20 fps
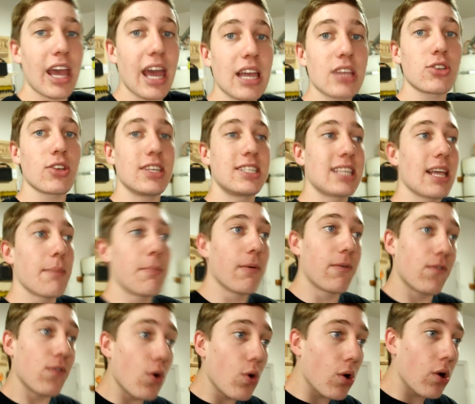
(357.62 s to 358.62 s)
I actually said
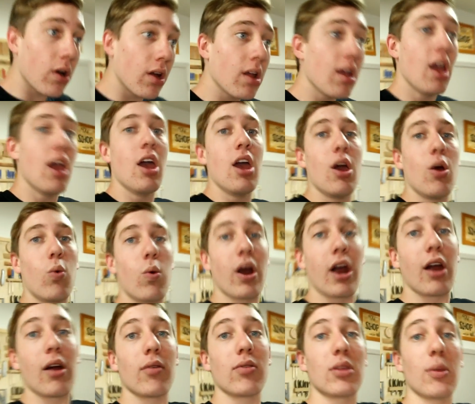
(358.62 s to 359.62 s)
before,
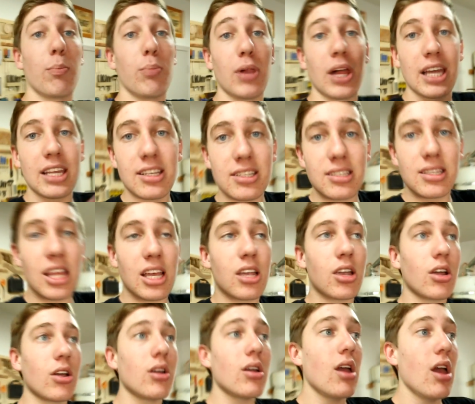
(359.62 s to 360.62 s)
where the plate is
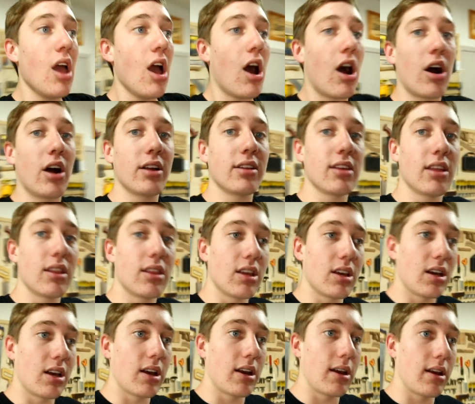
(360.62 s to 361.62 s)
thicker on
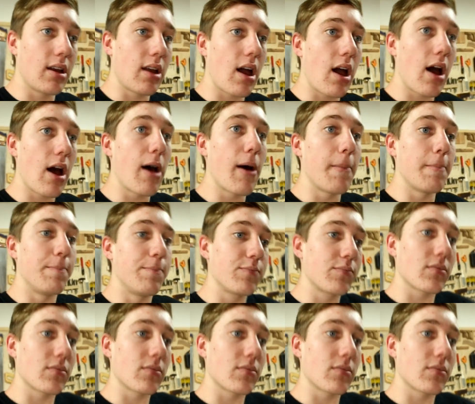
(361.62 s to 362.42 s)
the, um,